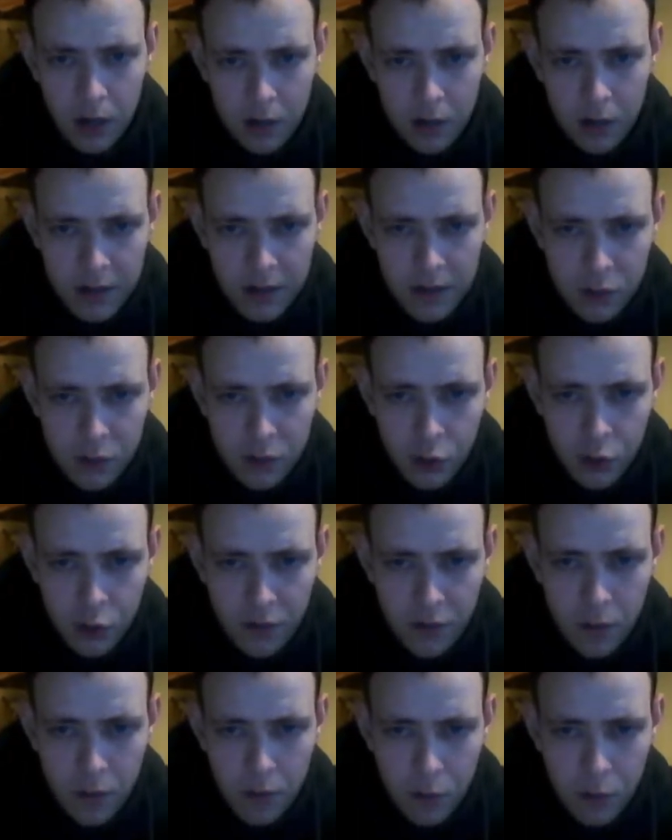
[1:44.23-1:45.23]
The two of
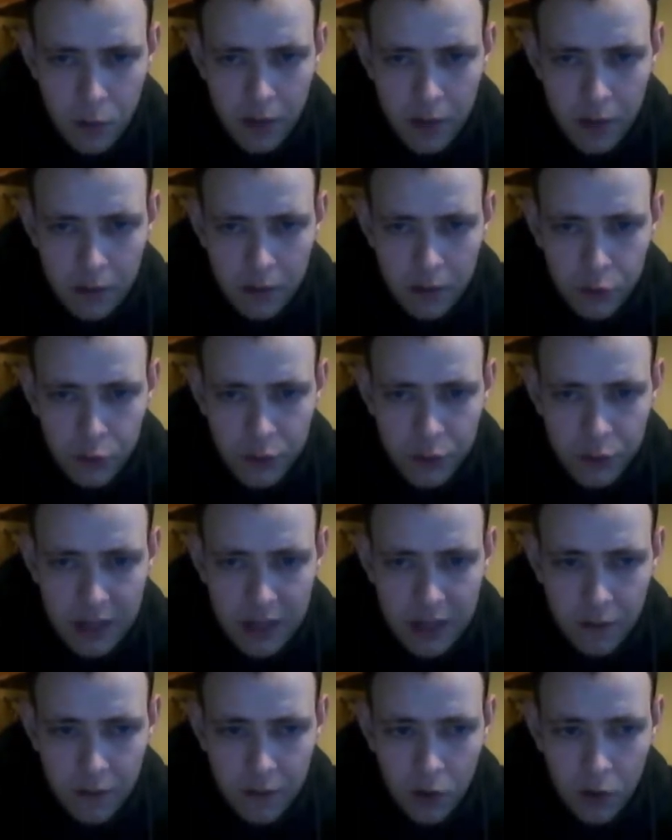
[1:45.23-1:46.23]
them
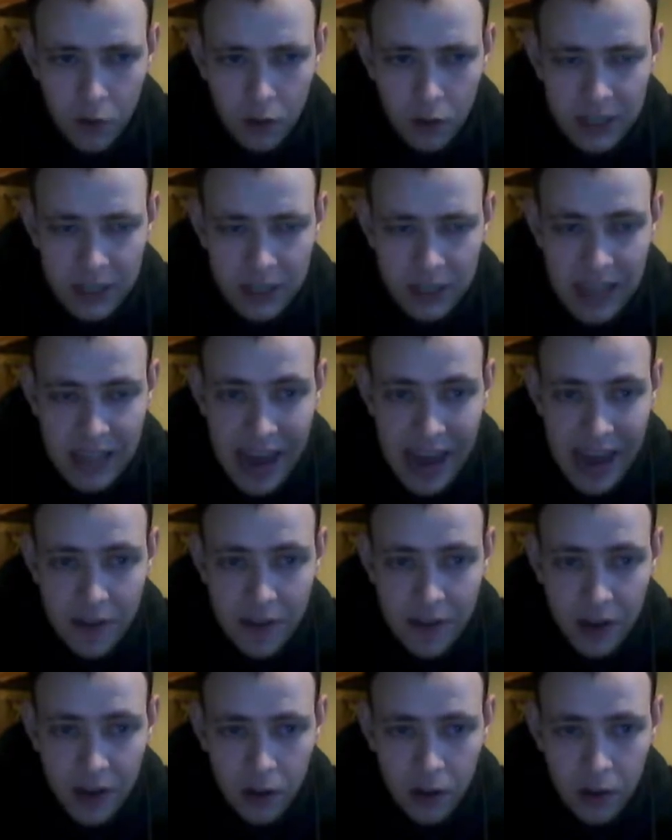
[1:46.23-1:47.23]
recruited vocalist Eddie
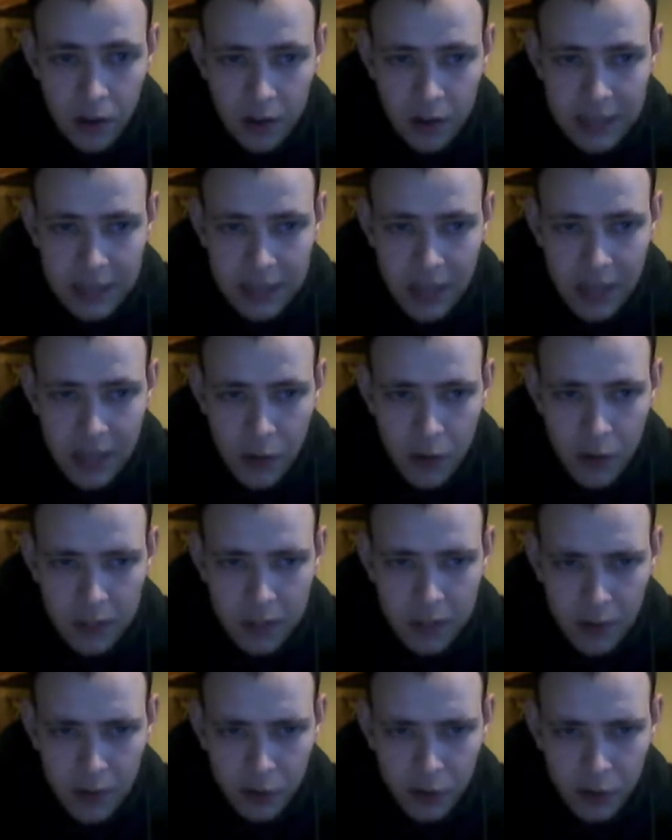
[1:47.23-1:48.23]
Vedder, guitarist
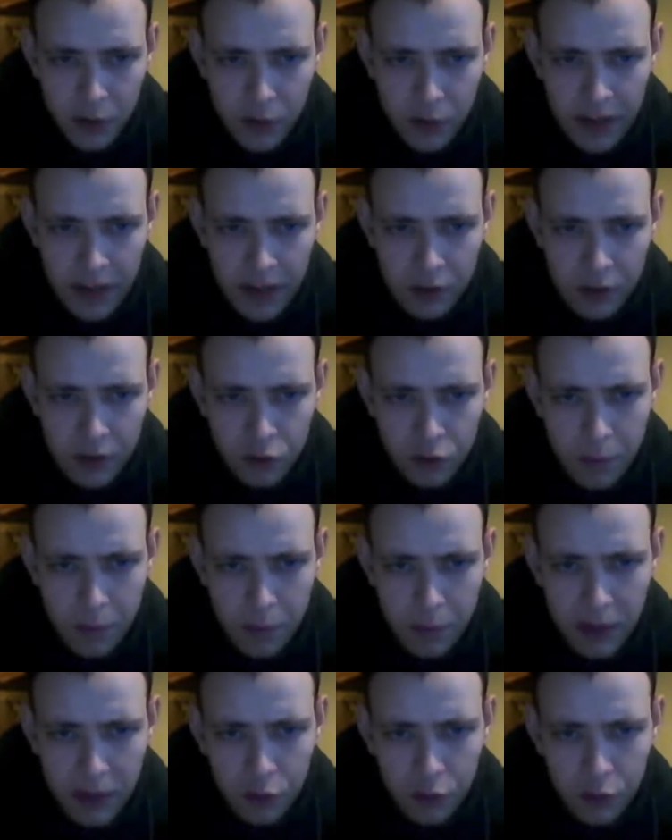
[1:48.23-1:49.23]
Mike McCready and drummer
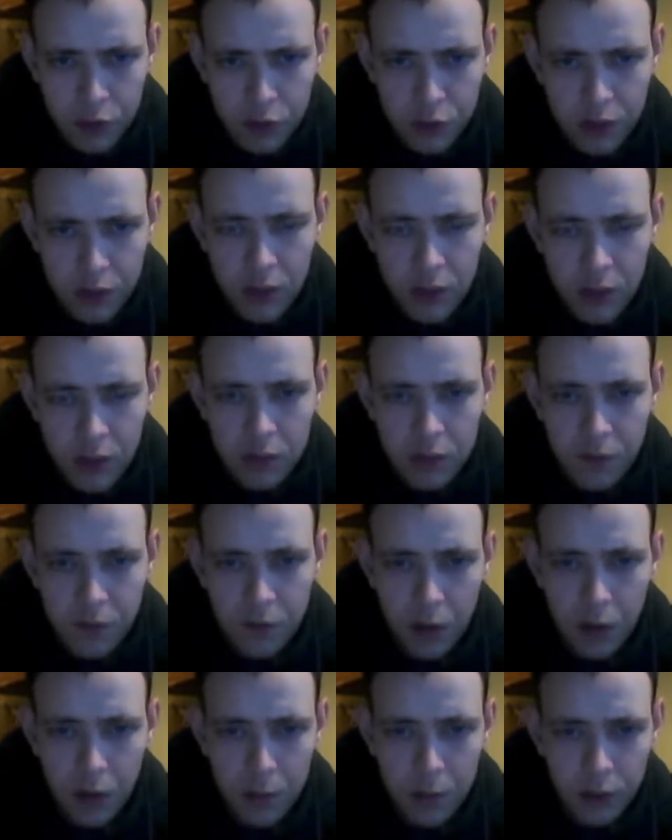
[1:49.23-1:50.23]
Mike Cruzan to
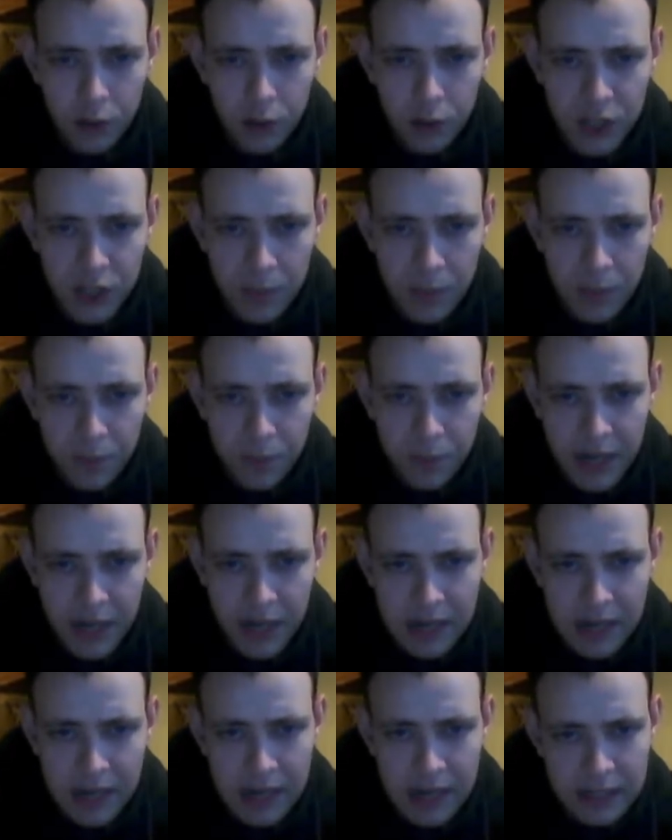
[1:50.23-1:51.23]
form Pearl Jam
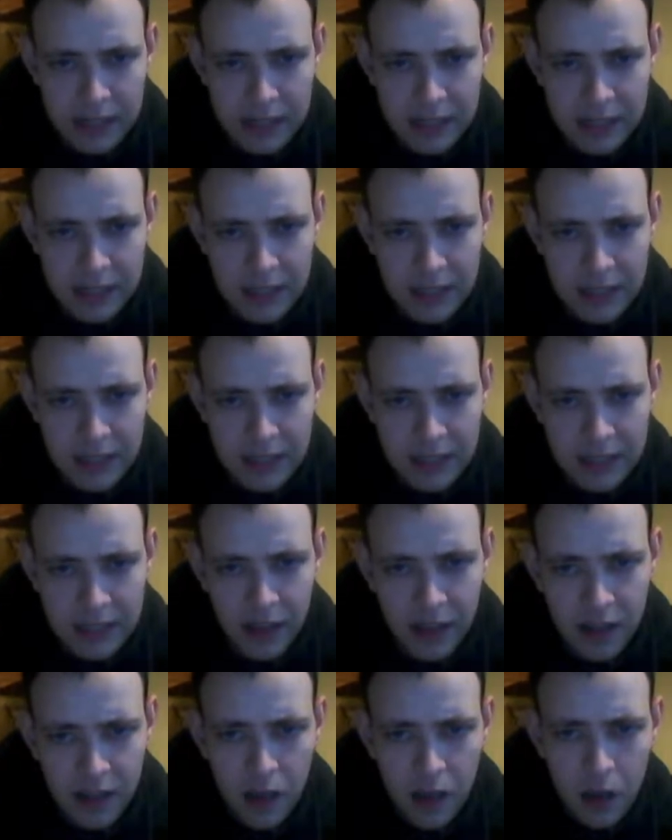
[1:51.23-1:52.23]
in 1990.
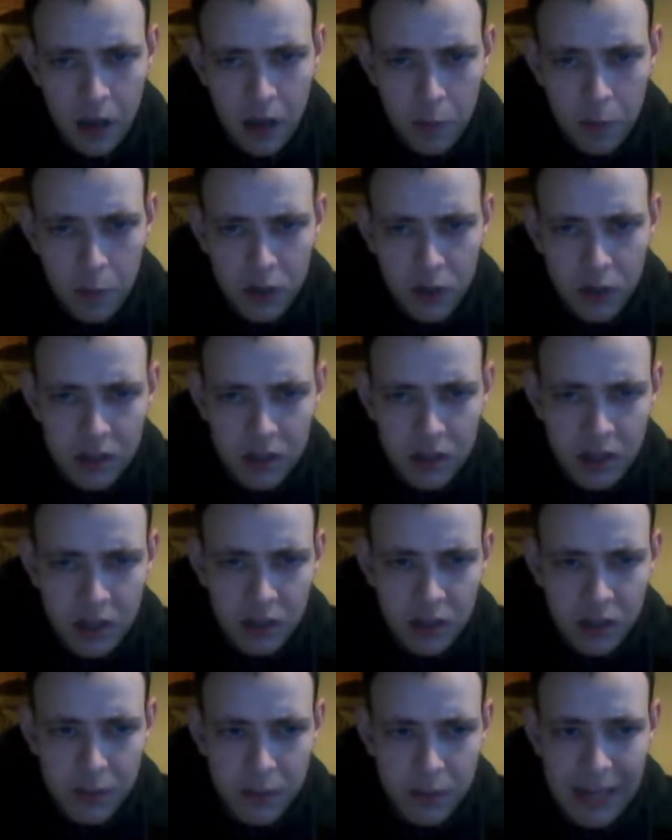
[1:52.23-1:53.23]
Most of the
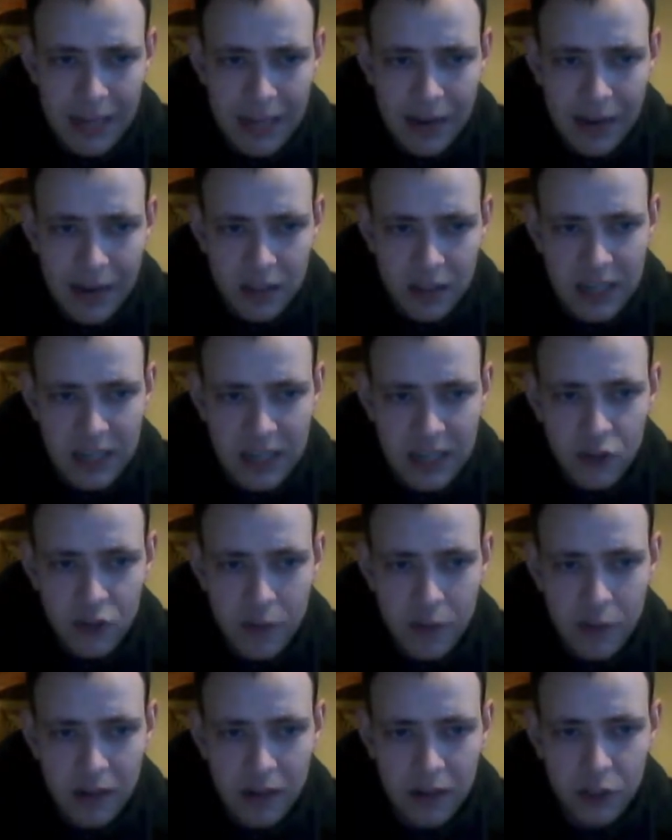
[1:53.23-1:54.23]
songs began as
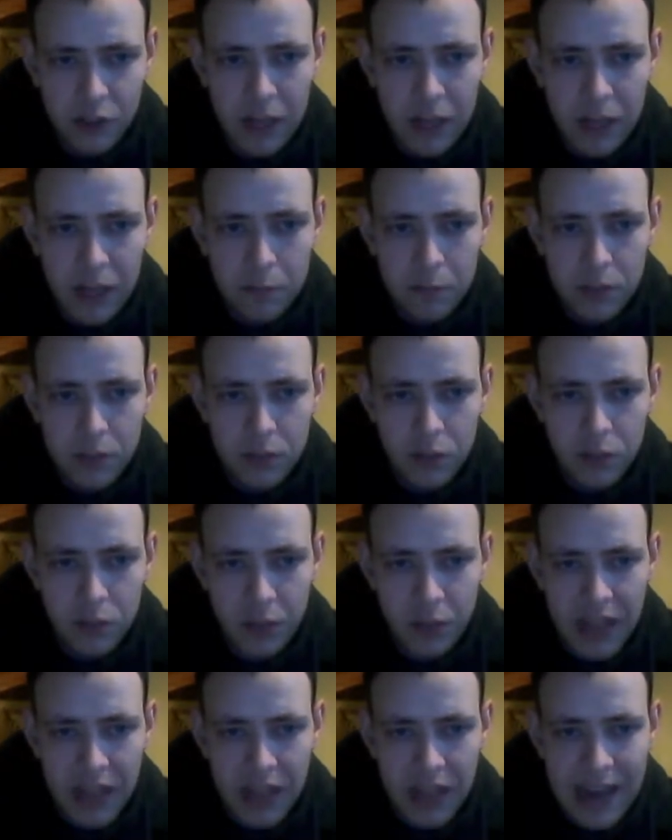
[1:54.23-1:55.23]
instrumental jams, to
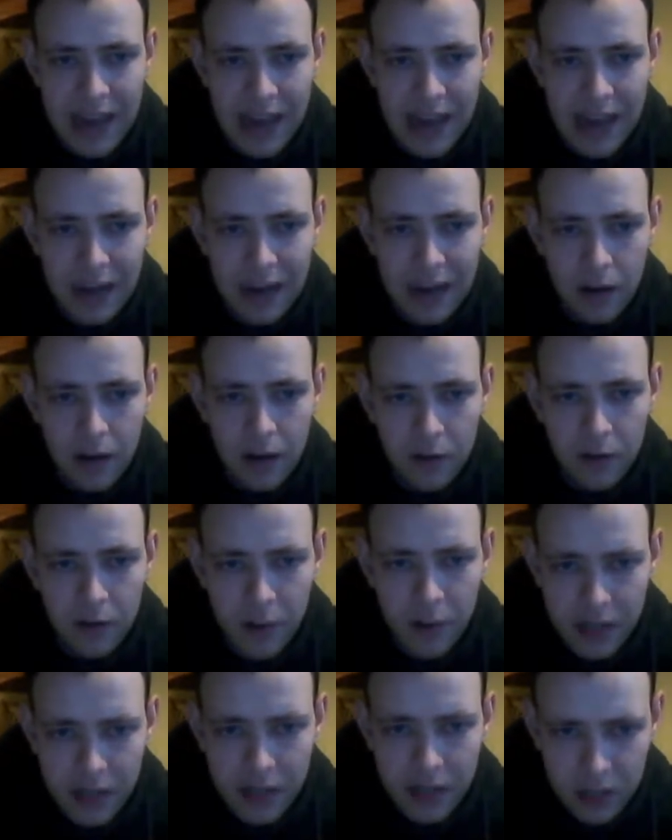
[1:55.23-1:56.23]
which Eddie added
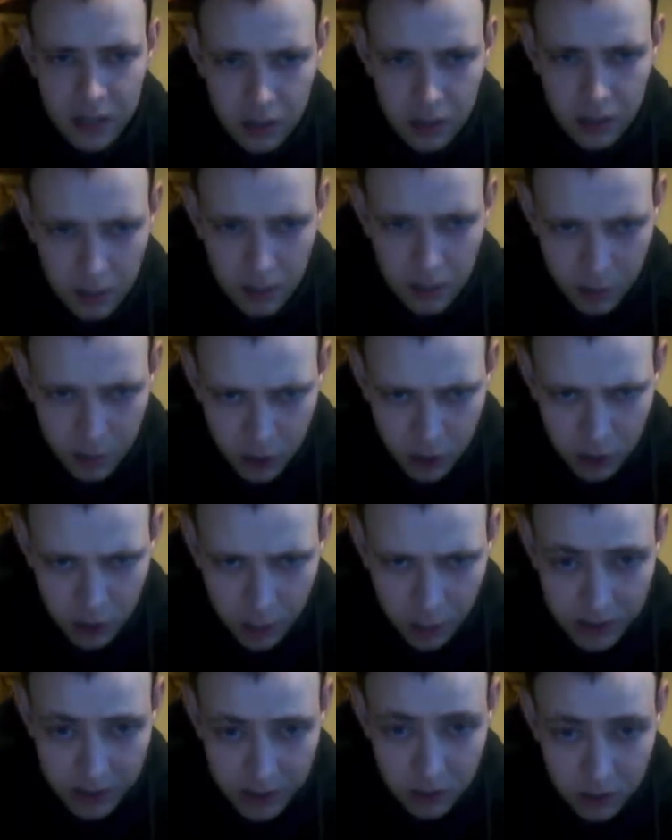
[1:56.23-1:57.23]
lyrics about
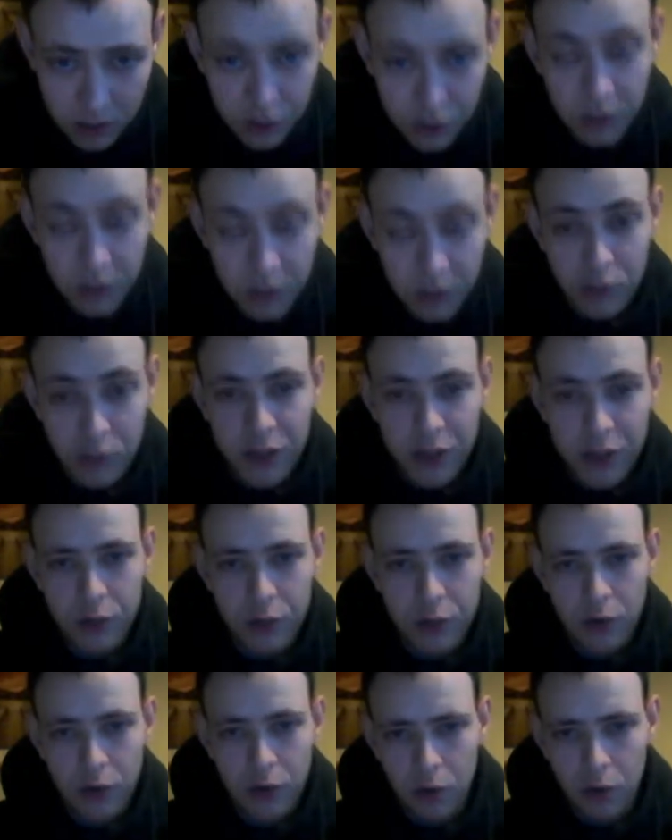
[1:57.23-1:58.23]
topics such as depression,
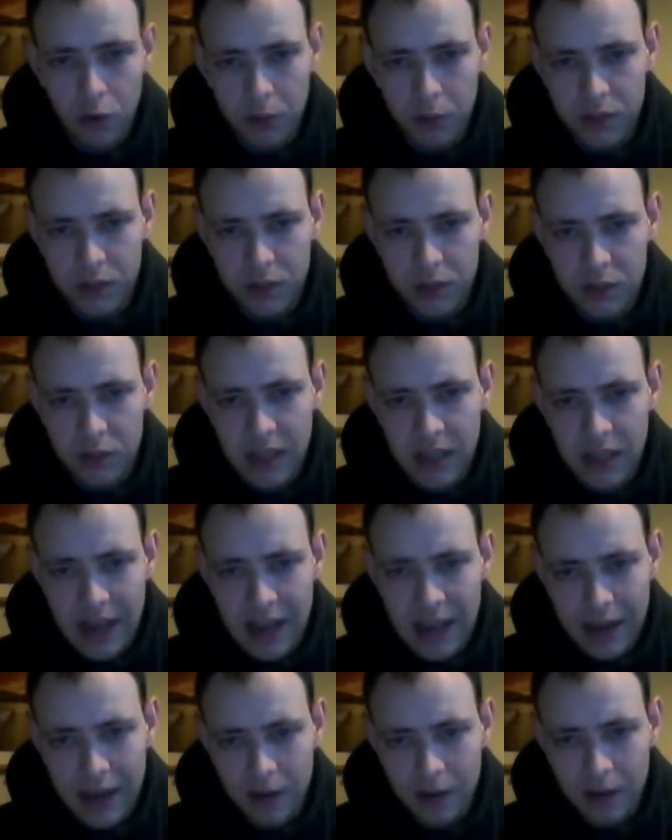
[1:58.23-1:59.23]
homelessness
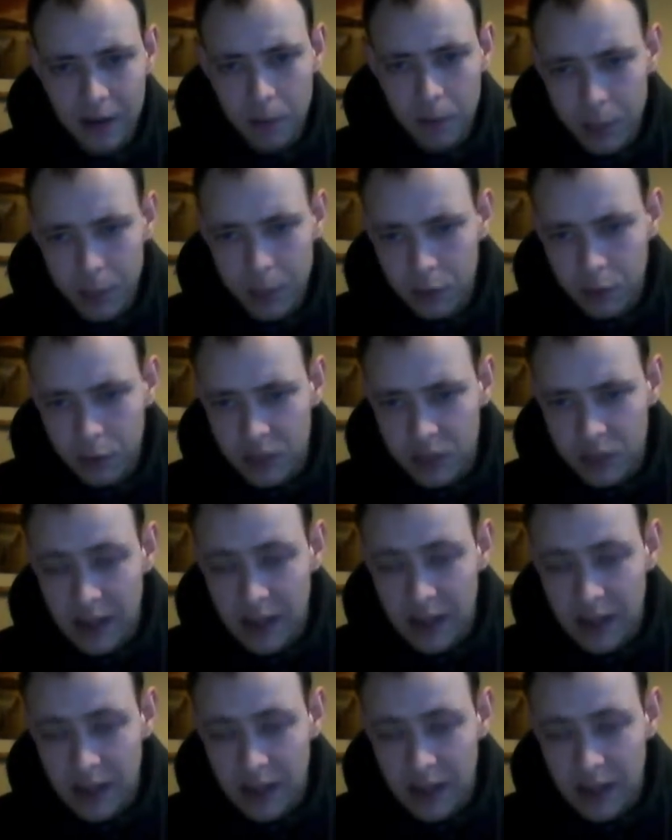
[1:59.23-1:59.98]
and abuse.